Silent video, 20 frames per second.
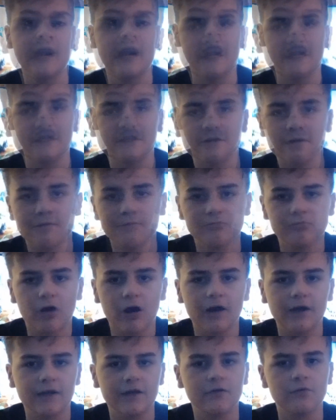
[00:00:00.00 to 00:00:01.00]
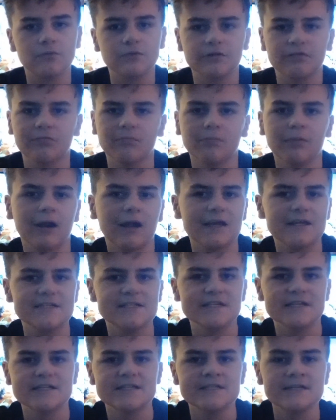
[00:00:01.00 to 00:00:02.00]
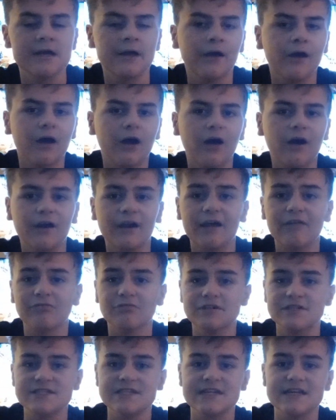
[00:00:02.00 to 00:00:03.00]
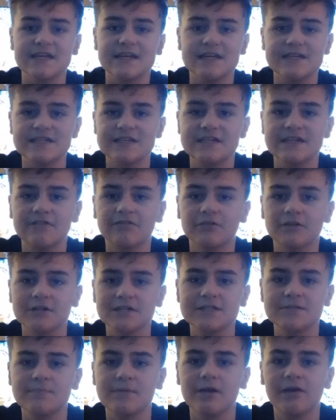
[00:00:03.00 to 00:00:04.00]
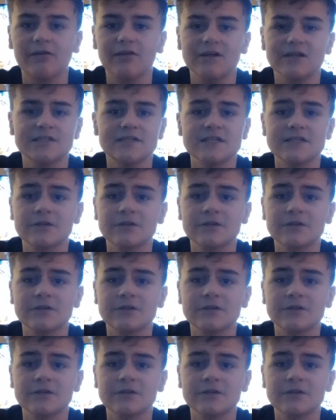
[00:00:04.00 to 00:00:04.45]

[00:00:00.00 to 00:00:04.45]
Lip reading: You can ride it in all different places, and every seat is a different experience.